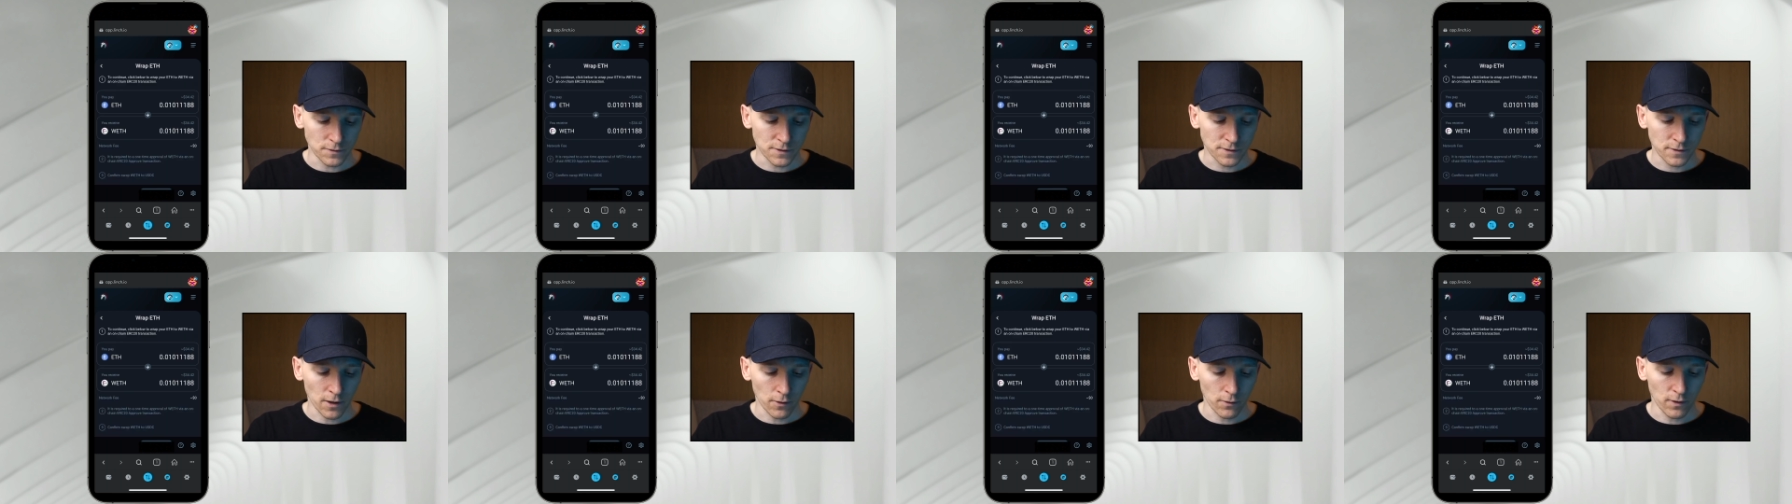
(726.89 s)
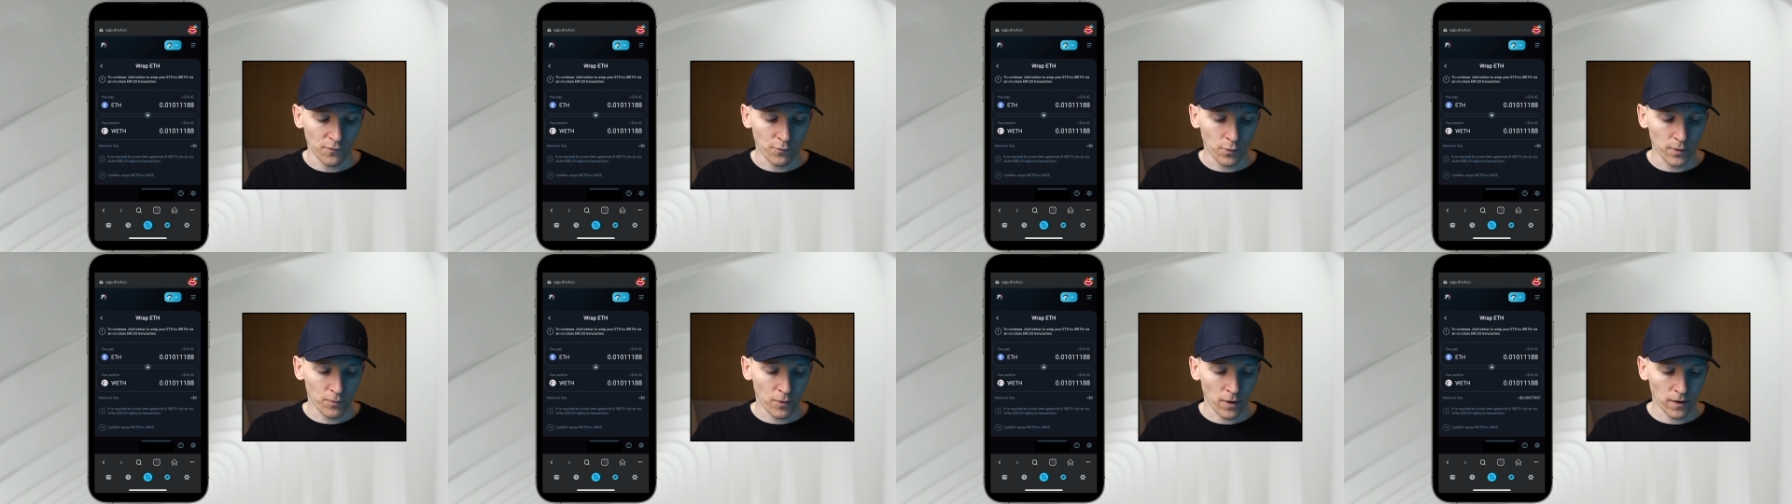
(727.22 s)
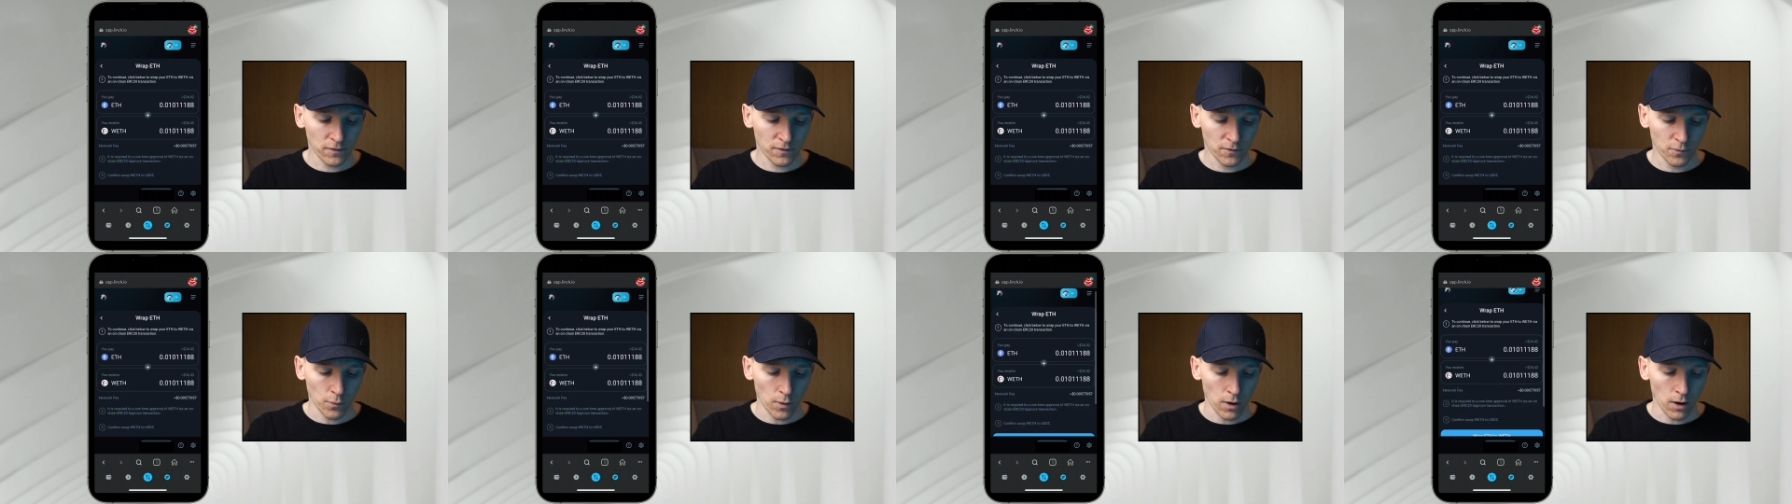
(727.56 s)
So if we press
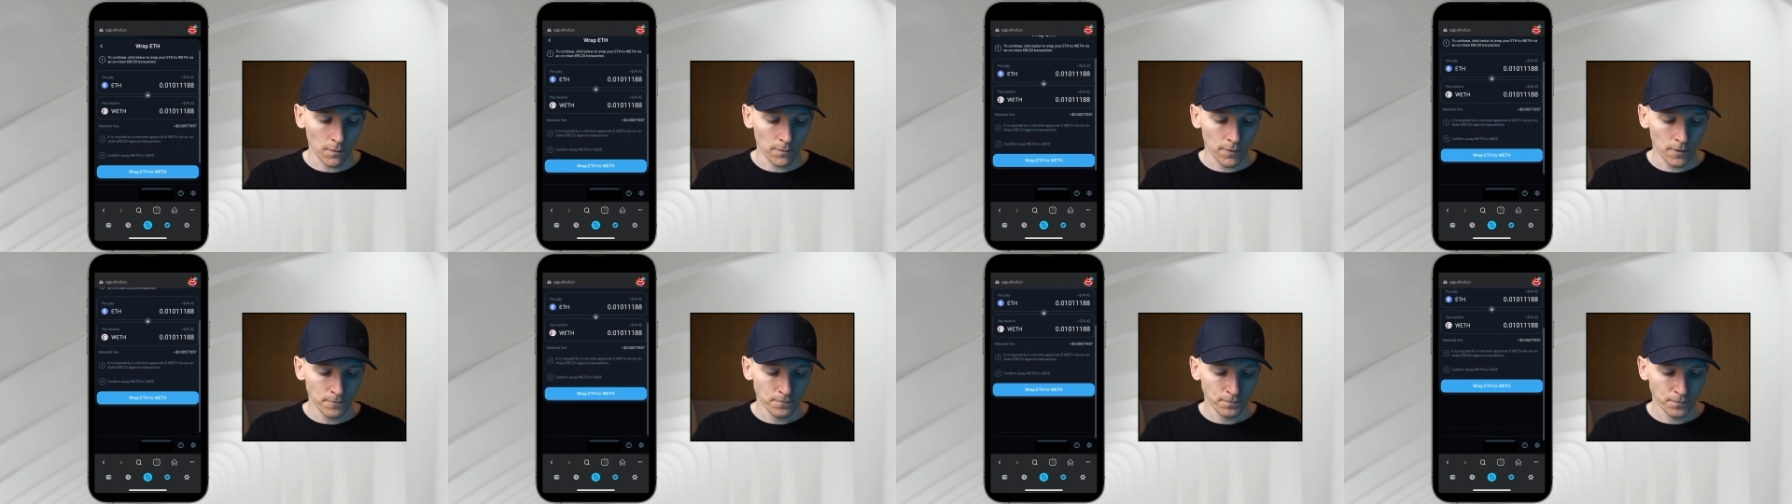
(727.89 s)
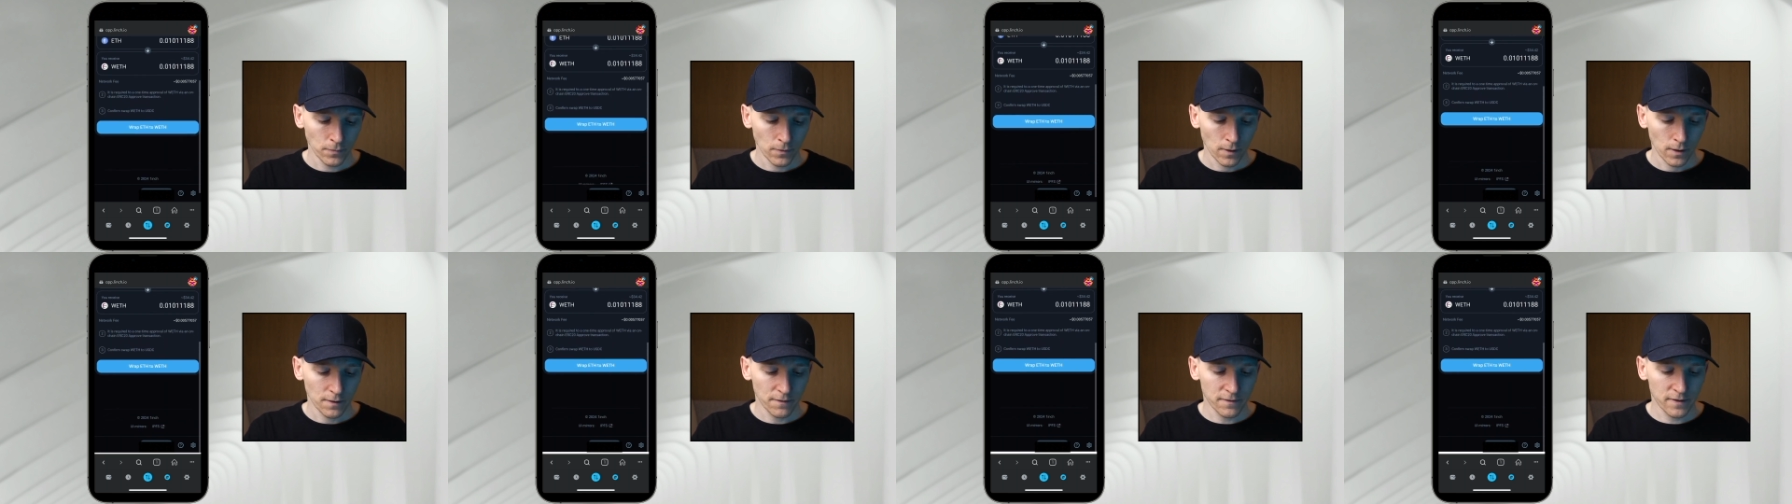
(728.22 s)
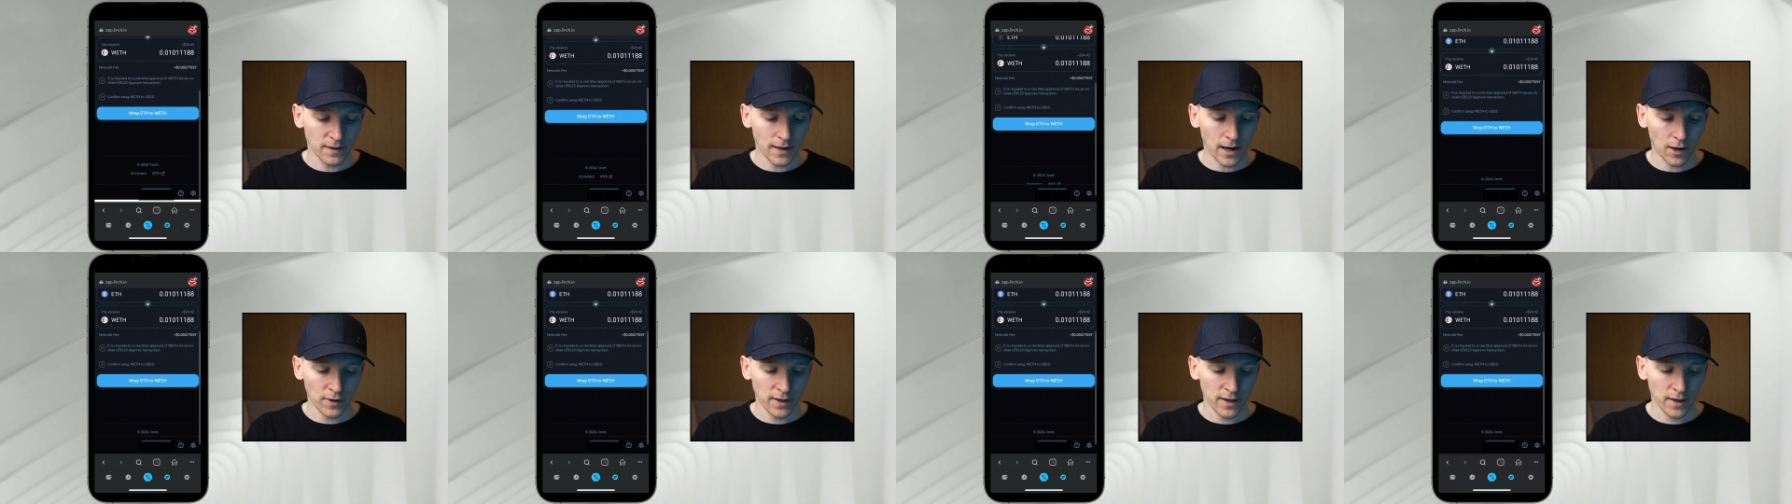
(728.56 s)
swap, see
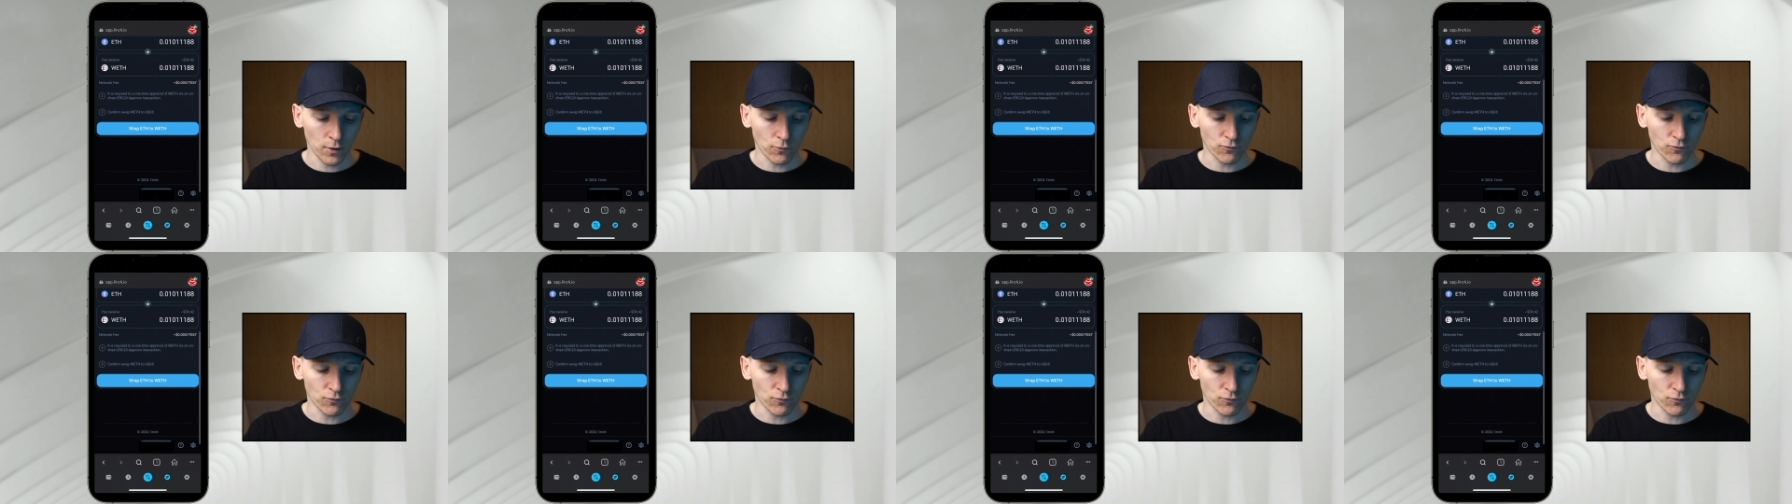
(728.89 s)
down here,